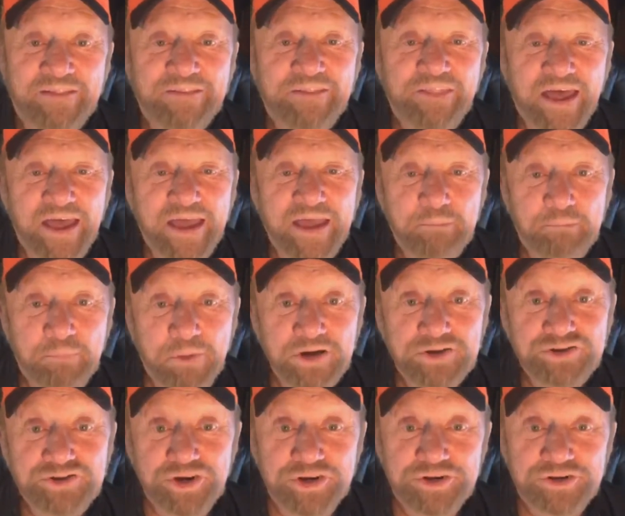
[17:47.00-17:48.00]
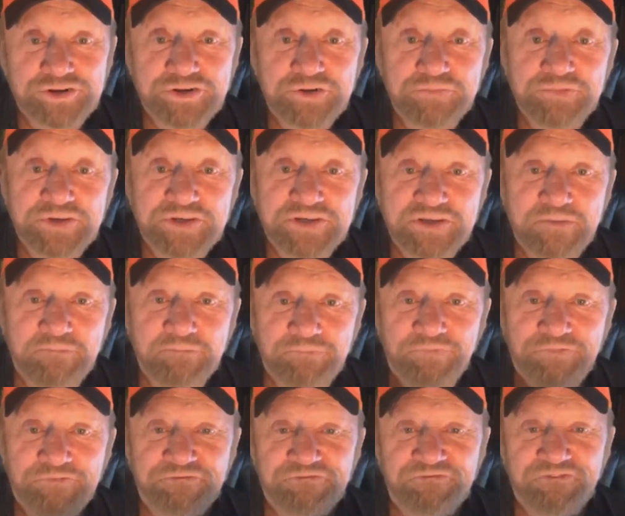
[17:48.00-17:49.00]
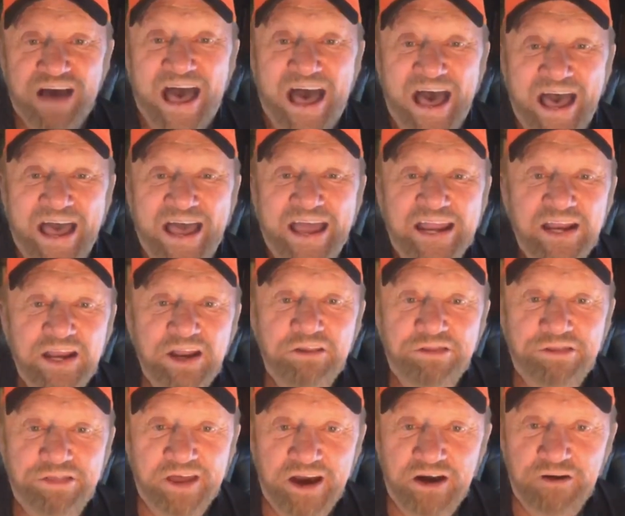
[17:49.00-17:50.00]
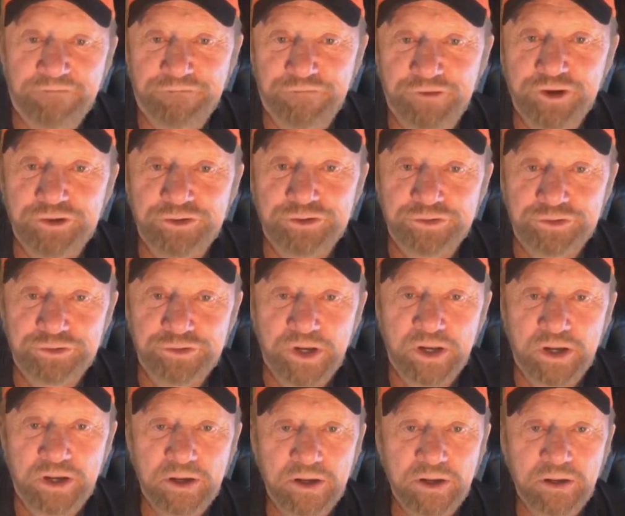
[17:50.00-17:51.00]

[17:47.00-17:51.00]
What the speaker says: And buzzards find their food